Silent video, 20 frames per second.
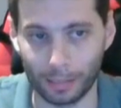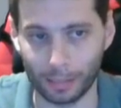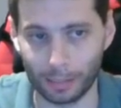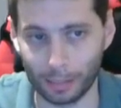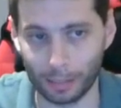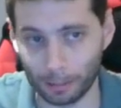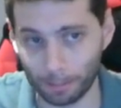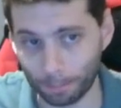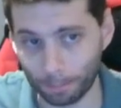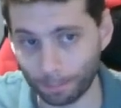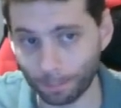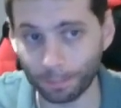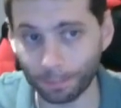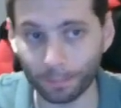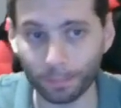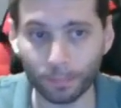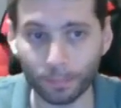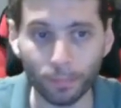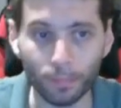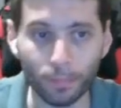tasks.
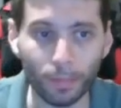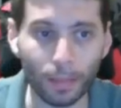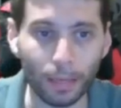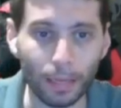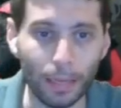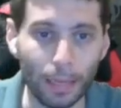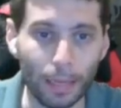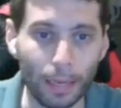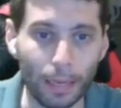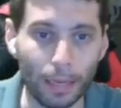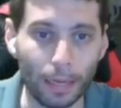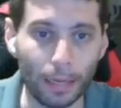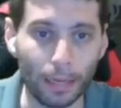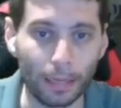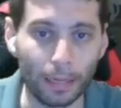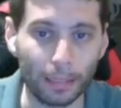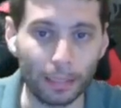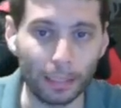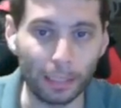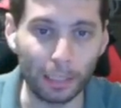
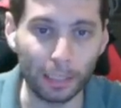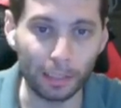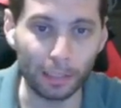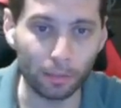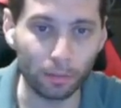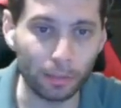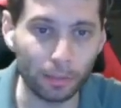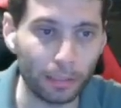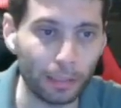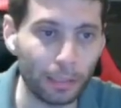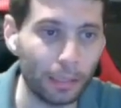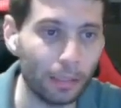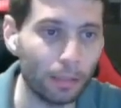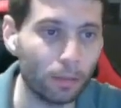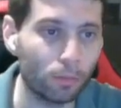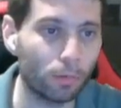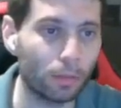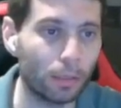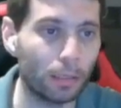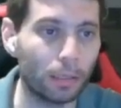And as a
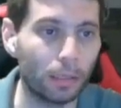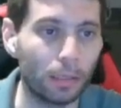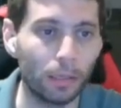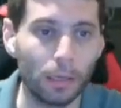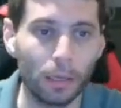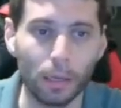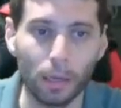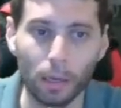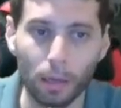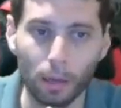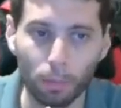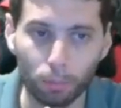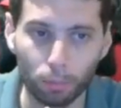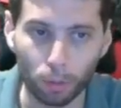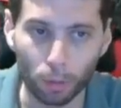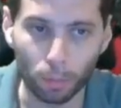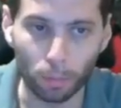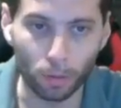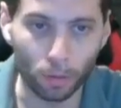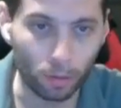result, we
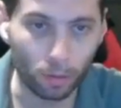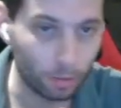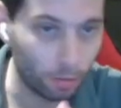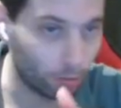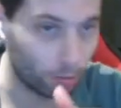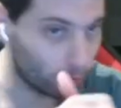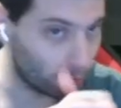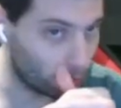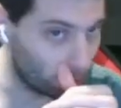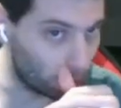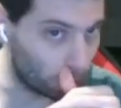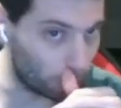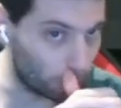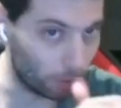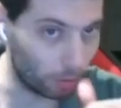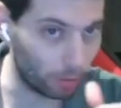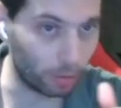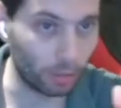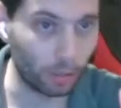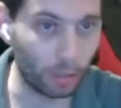propose to
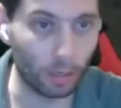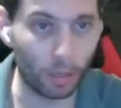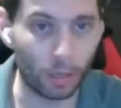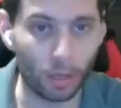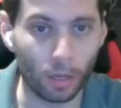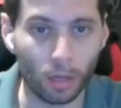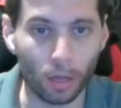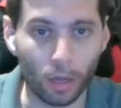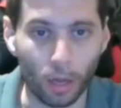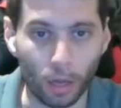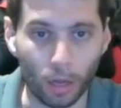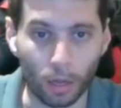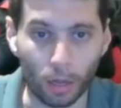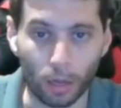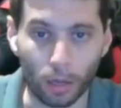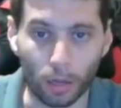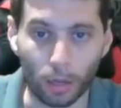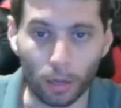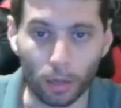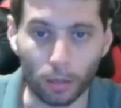use
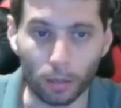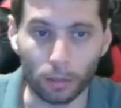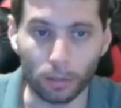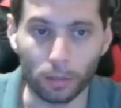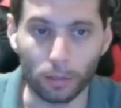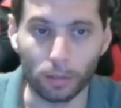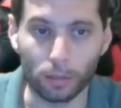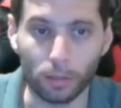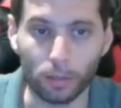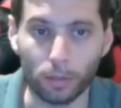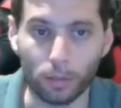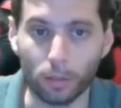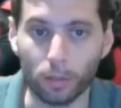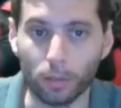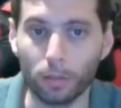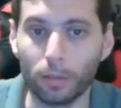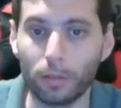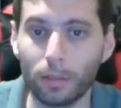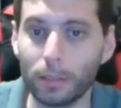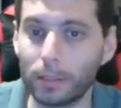
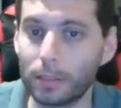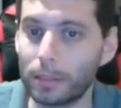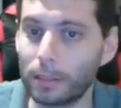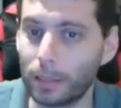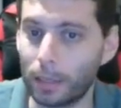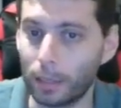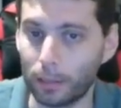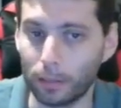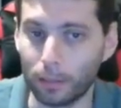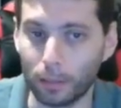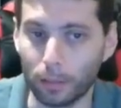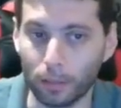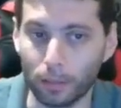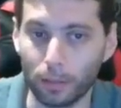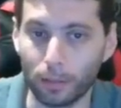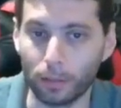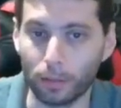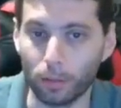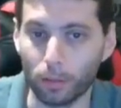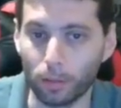not the standard
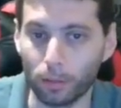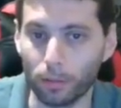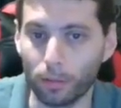